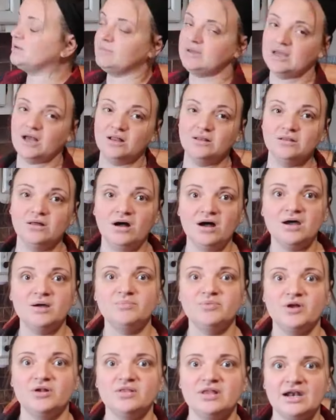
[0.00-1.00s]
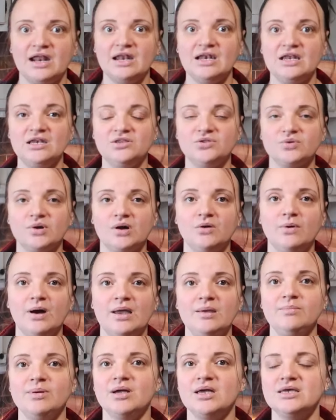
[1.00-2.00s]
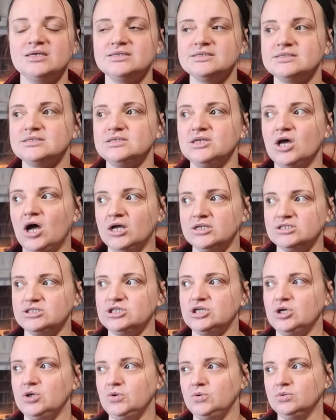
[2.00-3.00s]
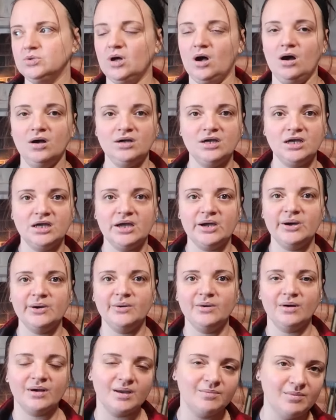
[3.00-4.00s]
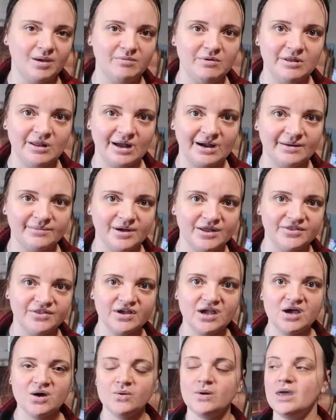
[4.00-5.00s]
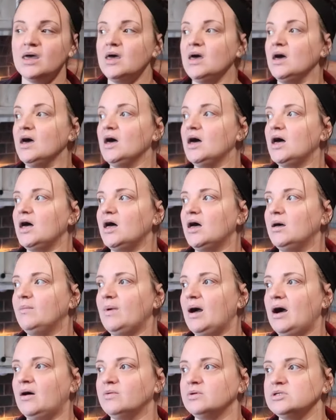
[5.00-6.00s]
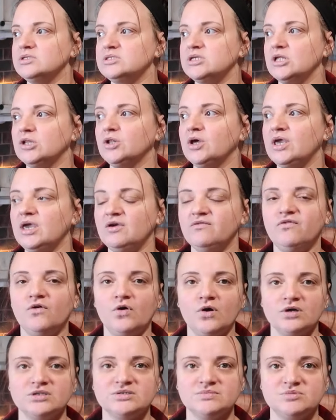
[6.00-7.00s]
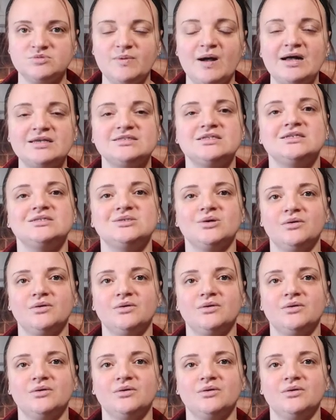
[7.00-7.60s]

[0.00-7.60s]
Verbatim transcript: gonna be a lot up there that I need to throw away because not too long ago, okay, maybe like a month ago, um, I was looking for some spices.